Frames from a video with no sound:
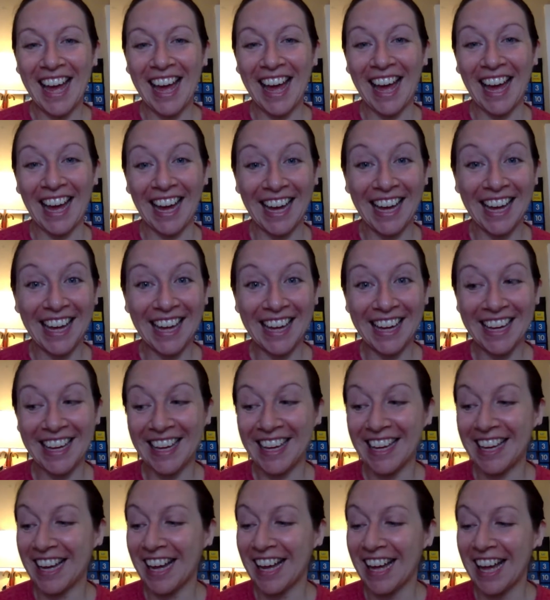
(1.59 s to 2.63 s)

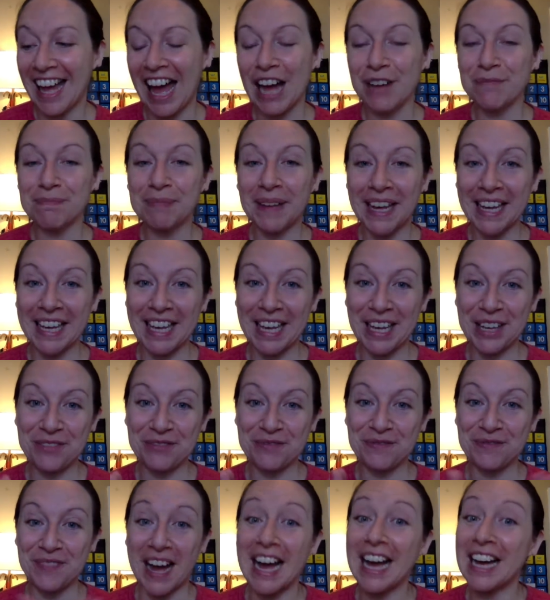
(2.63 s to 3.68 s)
Hey, I'm
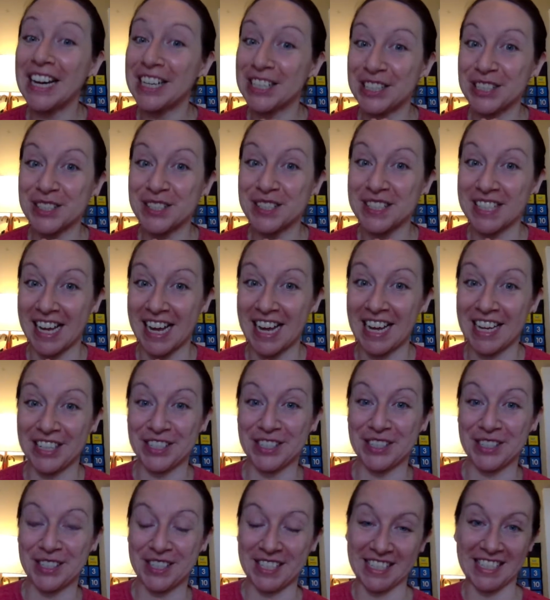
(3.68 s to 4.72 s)
making fire
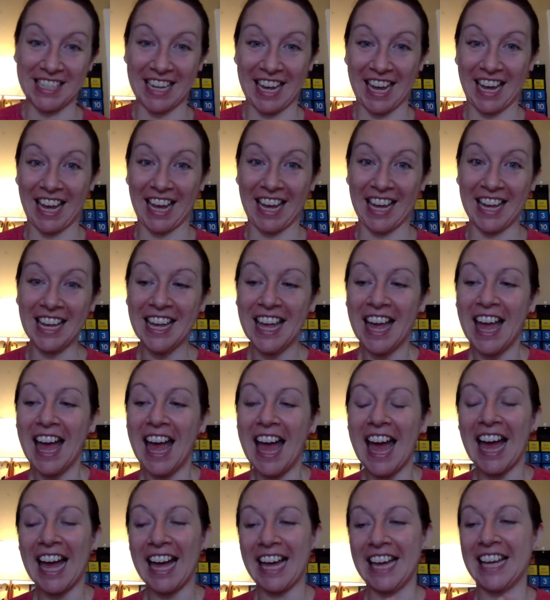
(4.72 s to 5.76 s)
cider today,
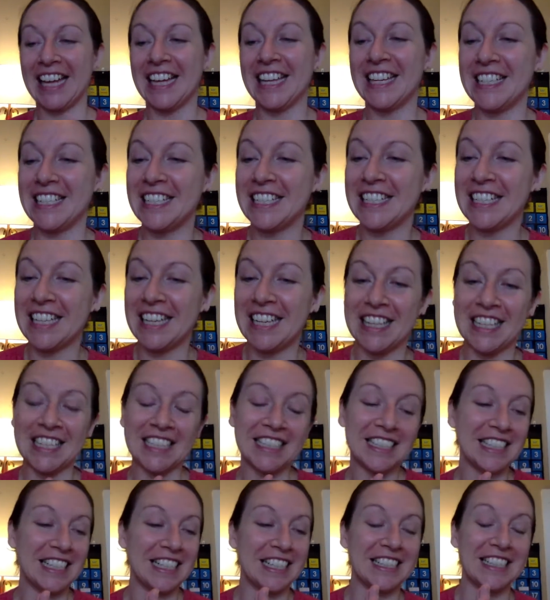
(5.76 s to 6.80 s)
and
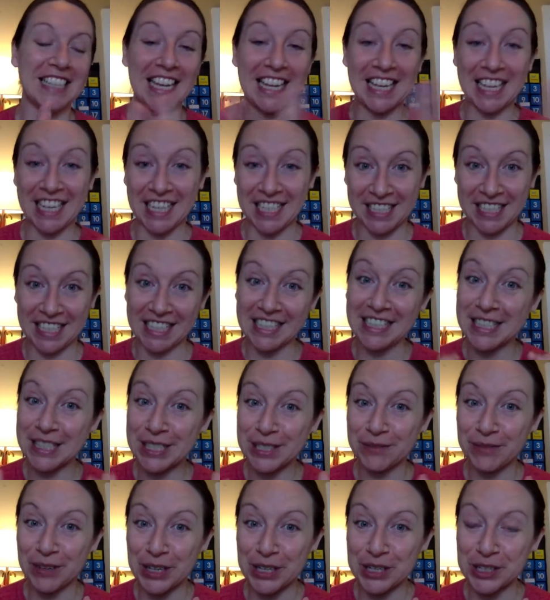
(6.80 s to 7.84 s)
this is a
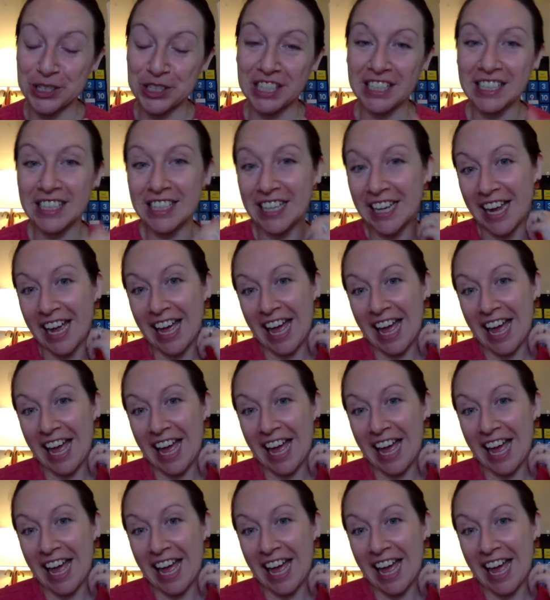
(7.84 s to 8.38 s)
condensed version.